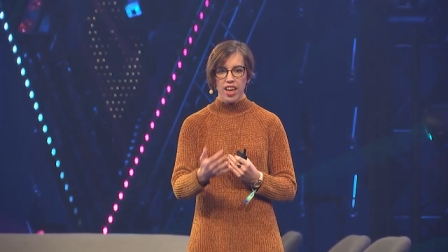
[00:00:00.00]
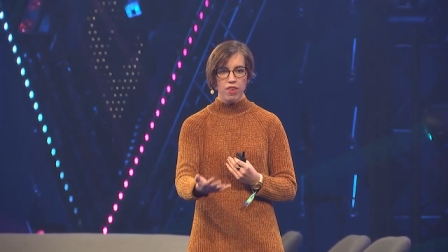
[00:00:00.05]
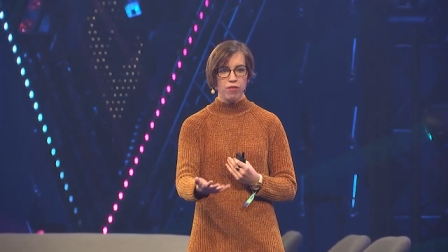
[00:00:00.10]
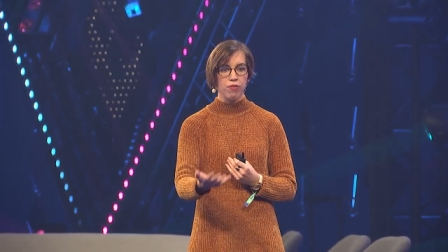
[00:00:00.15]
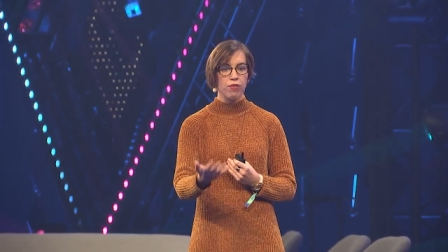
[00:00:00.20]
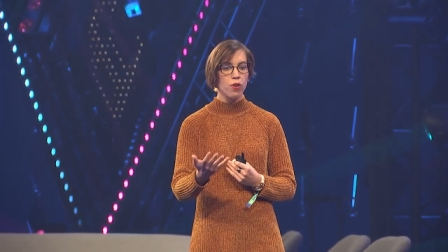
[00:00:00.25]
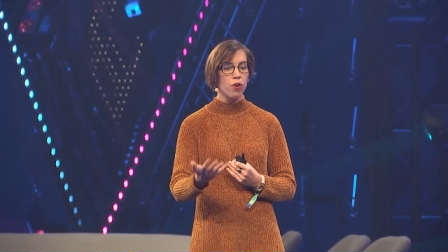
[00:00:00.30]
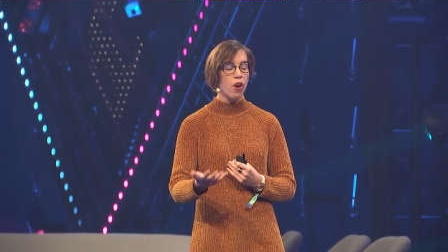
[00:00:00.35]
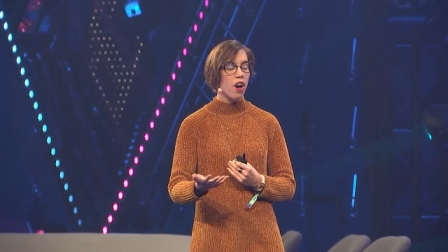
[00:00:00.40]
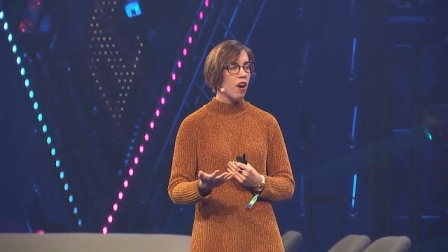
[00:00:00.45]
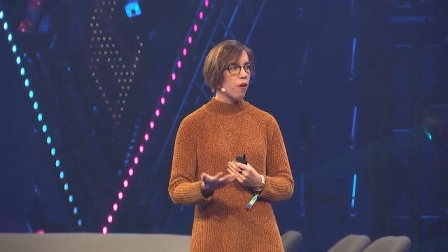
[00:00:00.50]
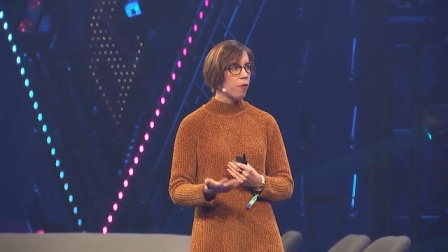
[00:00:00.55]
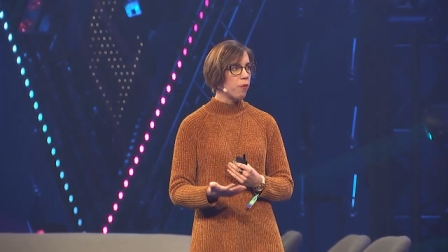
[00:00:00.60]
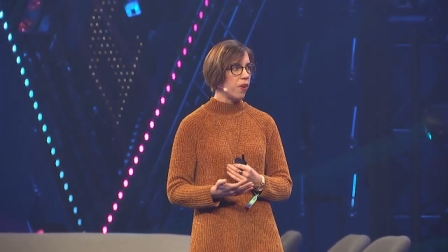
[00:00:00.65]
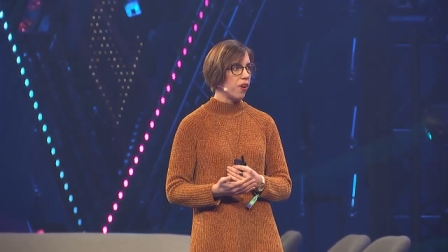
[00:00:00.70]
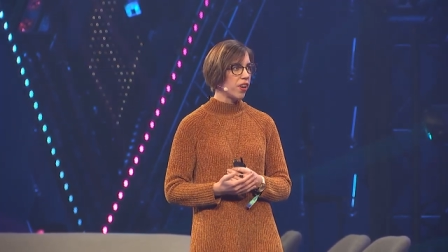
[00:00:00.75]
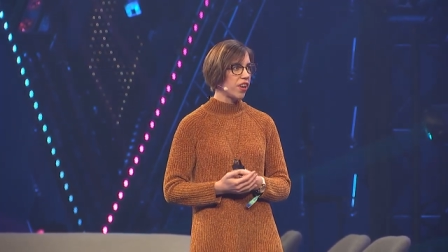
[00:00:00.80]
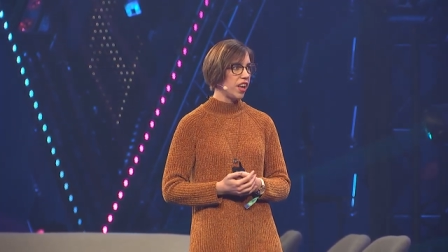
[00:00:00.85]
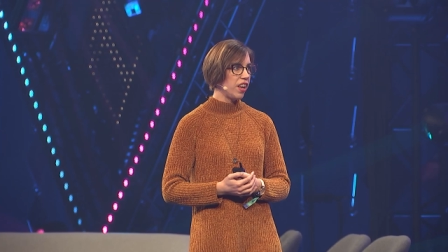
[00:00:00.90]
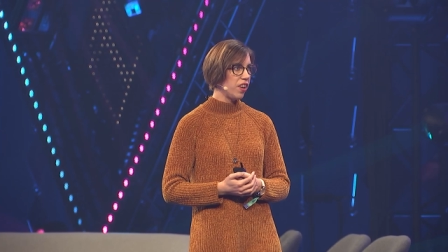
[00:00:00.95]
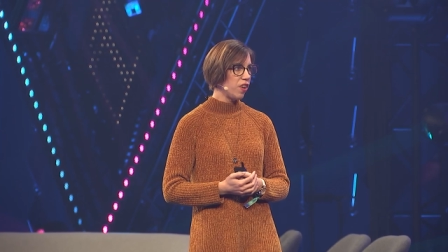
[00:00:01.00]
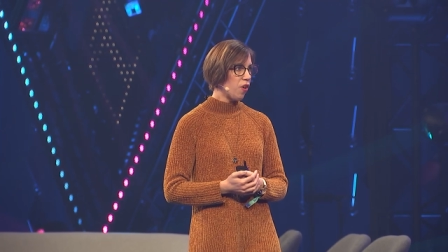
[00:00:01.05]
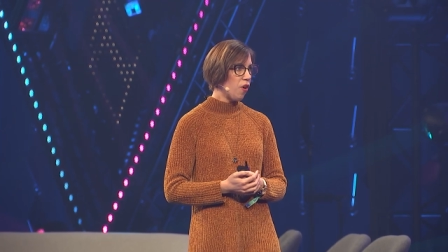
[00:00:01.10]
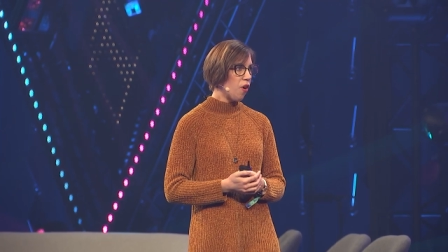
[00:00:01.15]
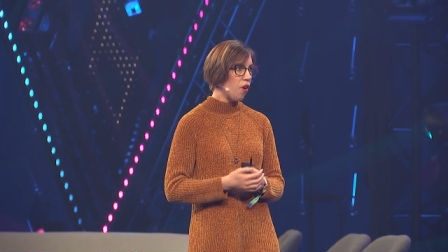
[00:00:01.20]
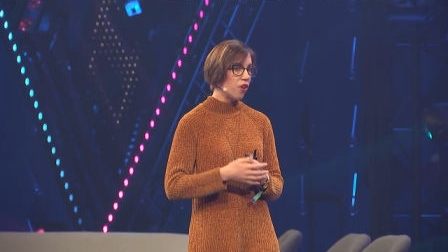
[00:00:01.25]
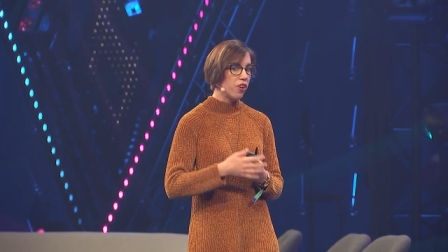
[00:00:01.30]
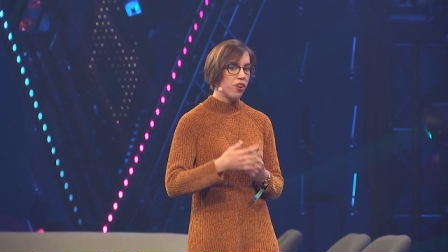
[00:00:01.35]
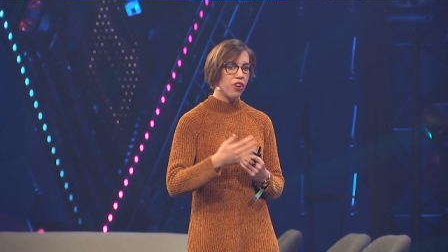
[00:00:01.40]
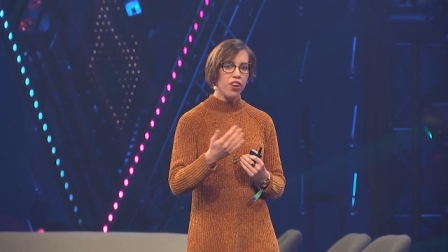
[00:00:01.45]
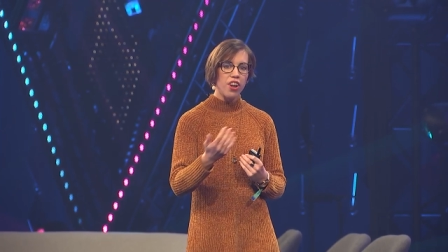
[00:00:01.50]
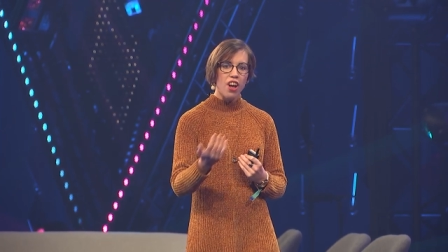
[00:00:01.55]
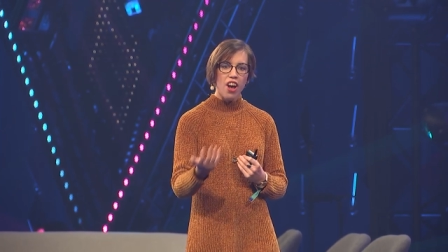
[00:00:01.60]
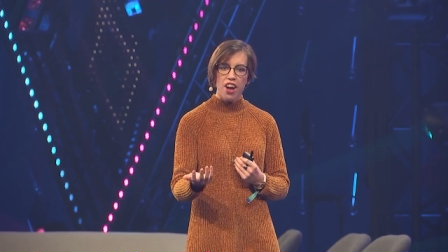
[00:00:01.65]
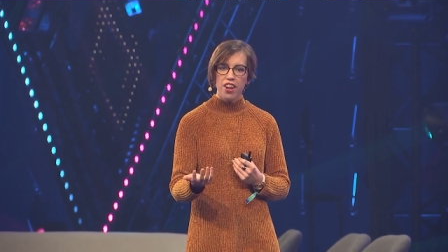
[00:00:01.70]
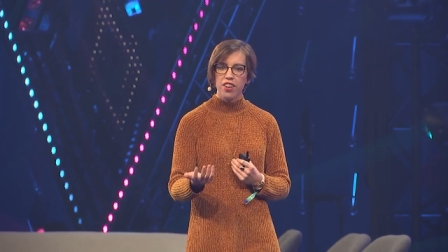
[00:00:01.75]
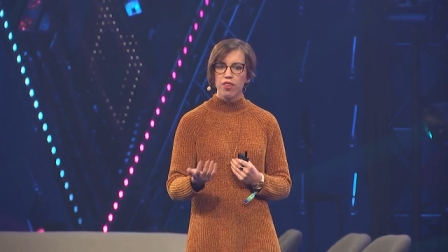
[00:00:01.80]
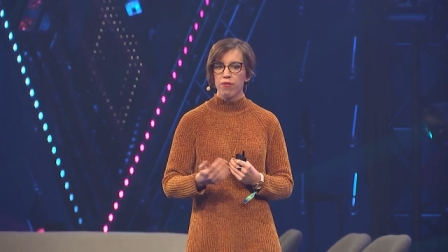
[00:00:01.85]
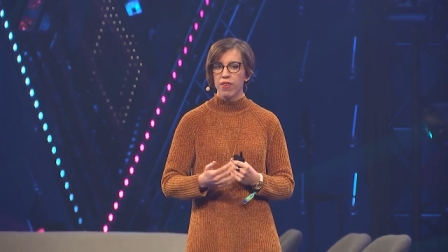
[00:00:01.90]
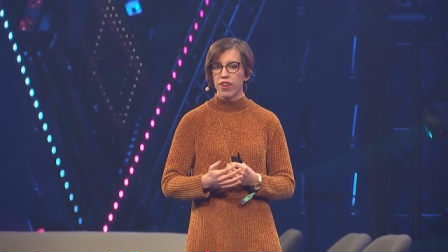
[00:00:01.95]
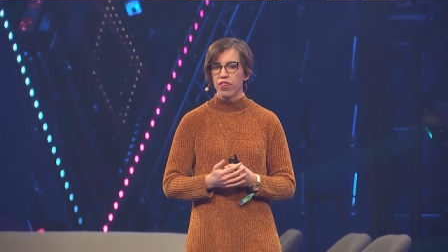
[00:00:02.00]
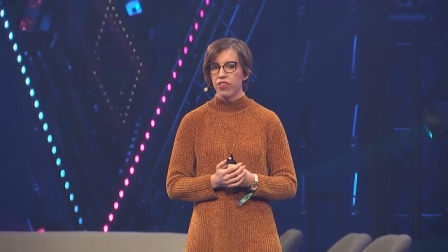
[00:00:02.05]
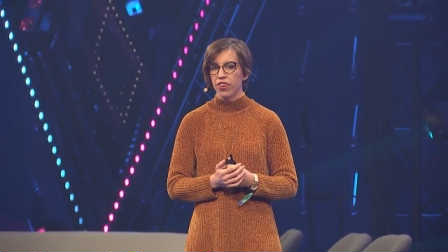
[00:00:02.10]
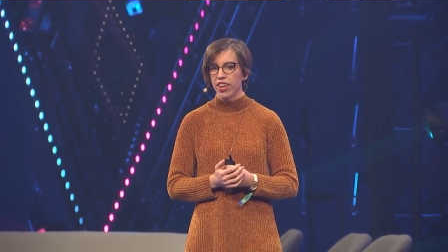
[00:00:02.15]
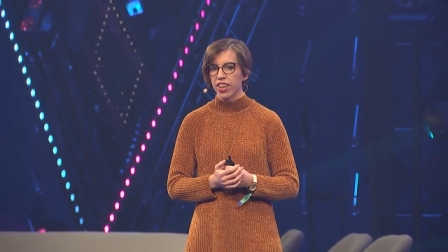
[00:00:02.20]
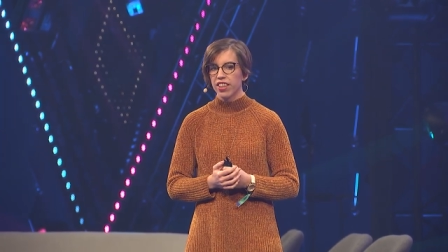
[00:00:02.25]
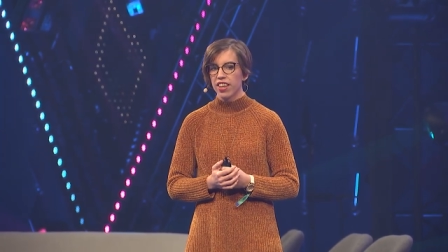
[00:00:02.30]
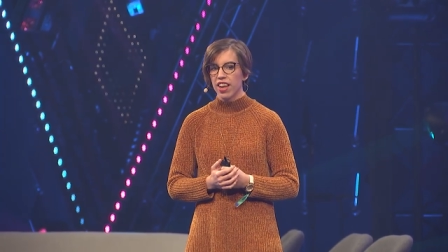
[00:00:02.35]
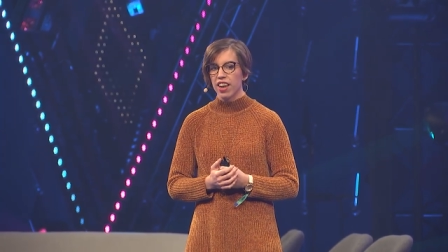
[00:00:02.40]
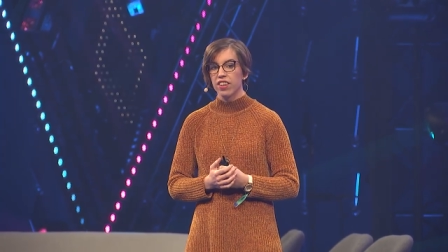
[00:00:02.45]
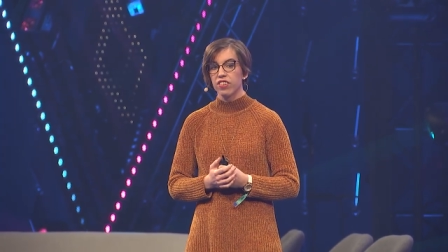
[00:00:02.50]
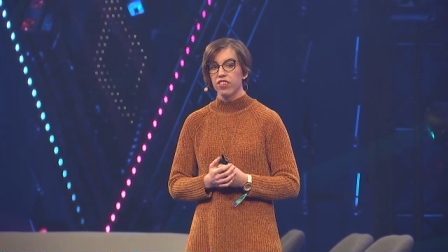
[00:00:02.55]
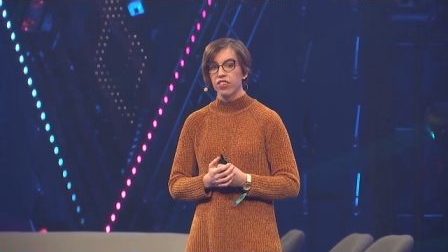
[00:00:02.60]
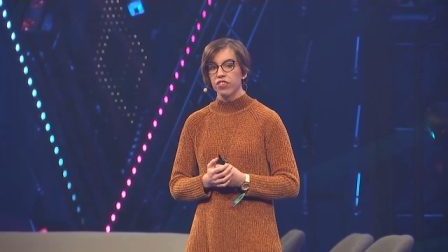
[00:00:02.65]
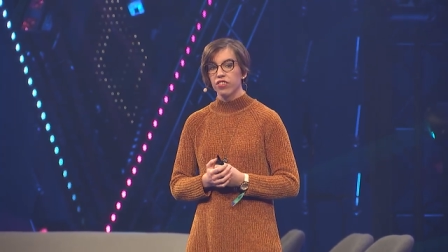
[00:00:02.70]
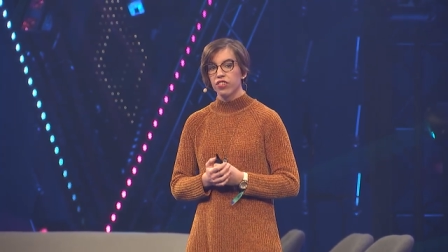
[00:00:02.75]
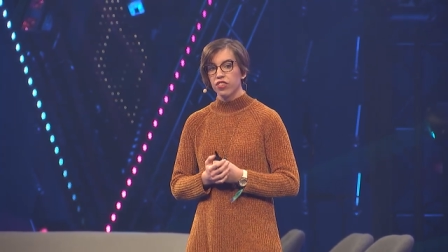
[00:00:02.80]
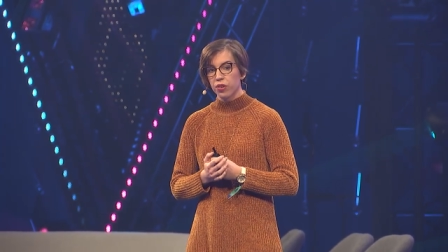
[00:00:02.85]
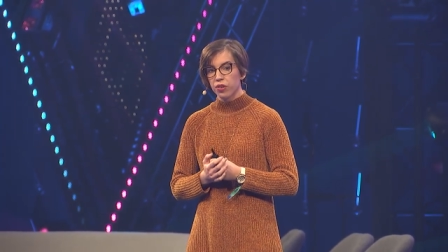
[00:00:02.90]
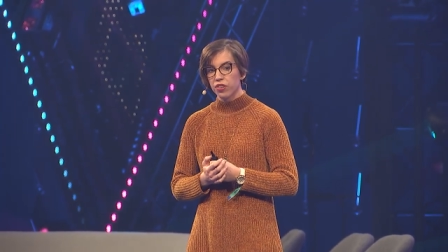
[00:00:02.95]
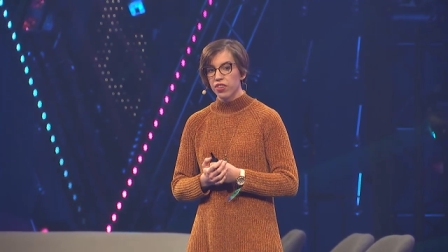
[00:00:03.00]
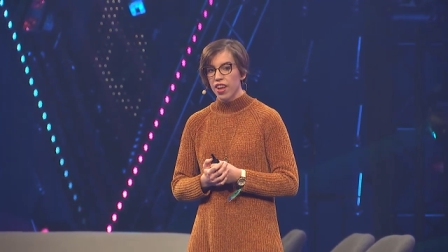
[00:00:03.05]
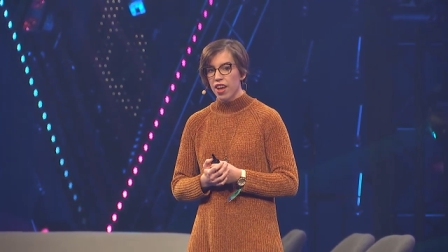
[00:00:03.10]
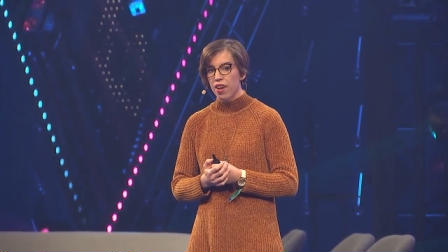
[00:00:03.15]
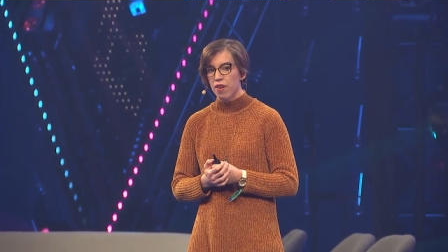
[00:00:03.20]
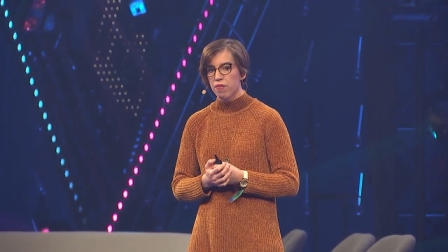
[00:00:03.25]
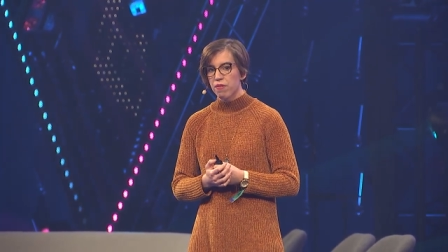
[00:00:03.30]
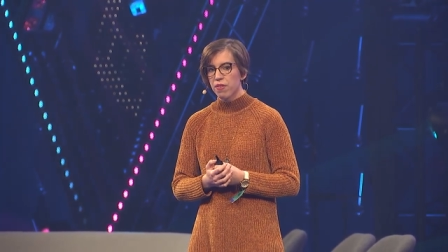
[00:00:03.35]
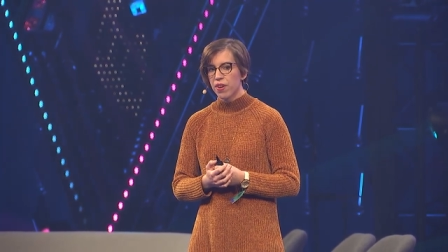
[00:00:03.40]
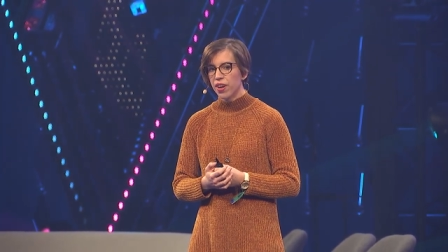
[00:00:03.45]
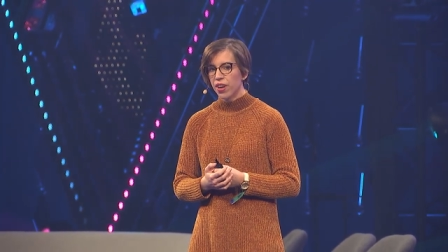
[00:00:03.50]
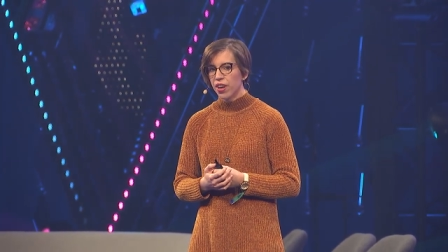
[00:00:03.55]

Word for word: if you are working on artificial intelligence yourself,